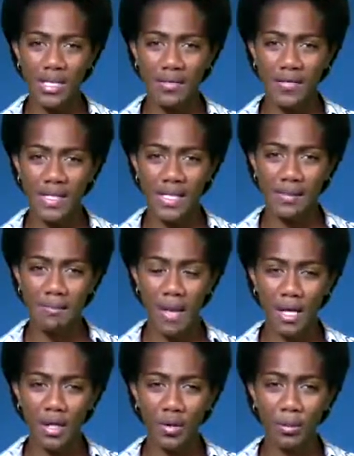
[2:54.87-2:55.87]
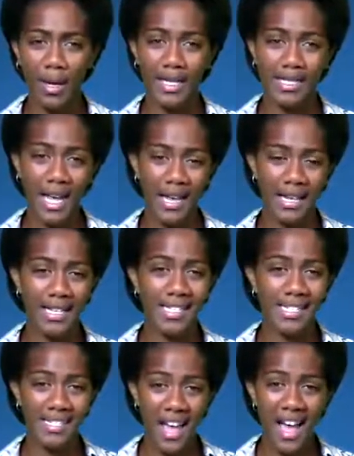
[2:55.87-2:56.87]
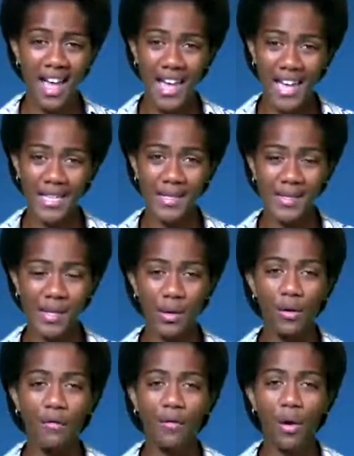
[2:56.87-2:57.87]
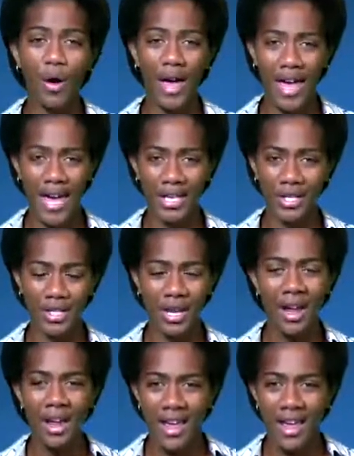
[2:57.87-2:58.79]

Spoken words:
services menu by dialing *804#.